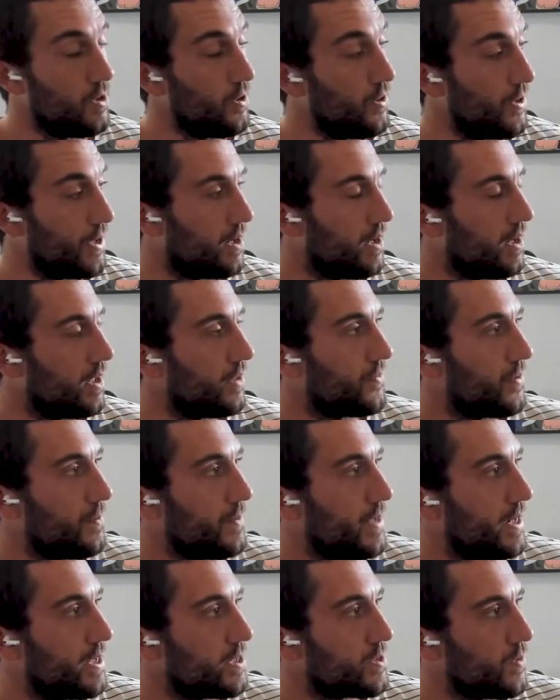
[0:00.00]
learning a lot
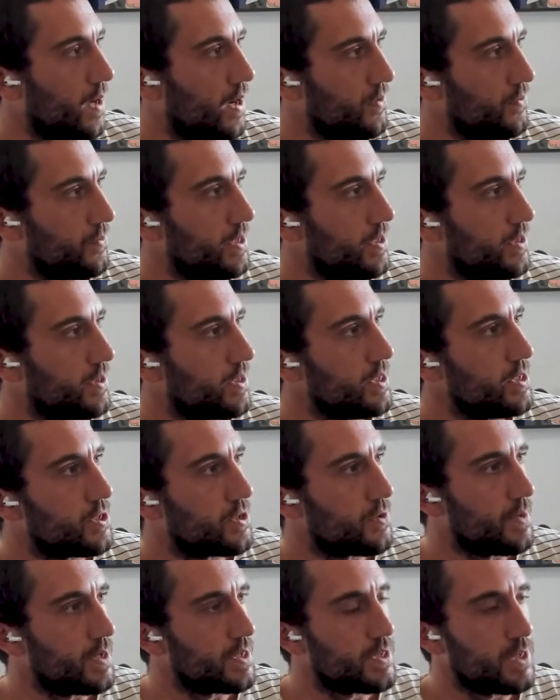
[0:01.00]
from that as well. I've been a
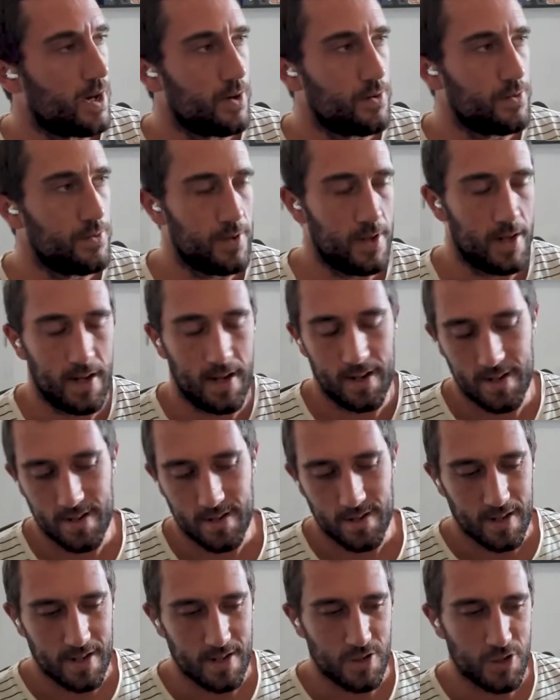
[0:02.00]
teacher myself
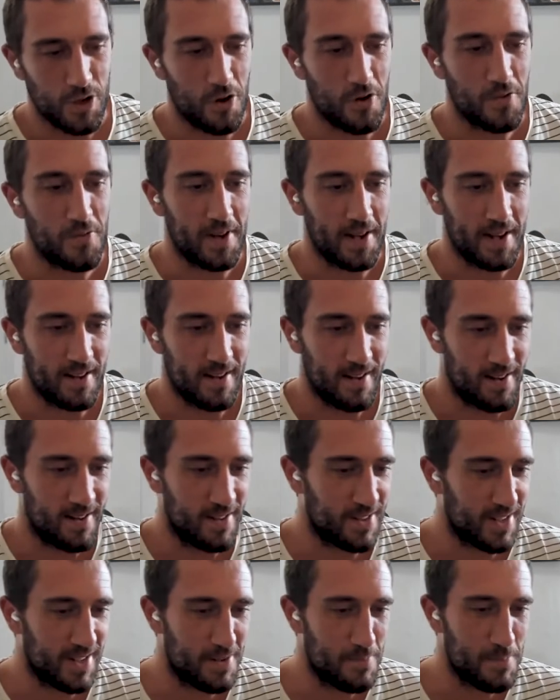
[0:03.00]
in surfing a
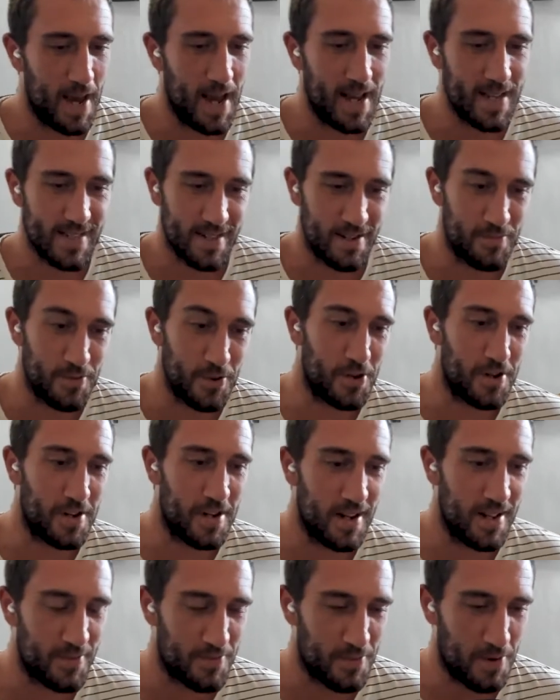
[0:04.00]
lot in the past, and I've learned
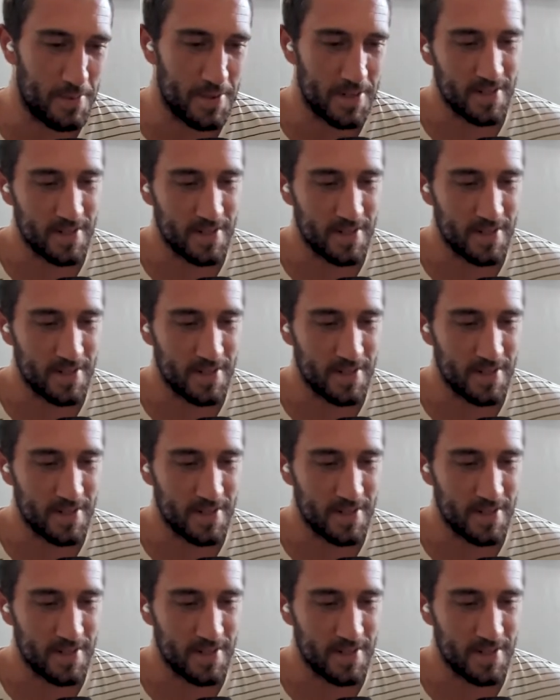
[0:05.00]
a lot from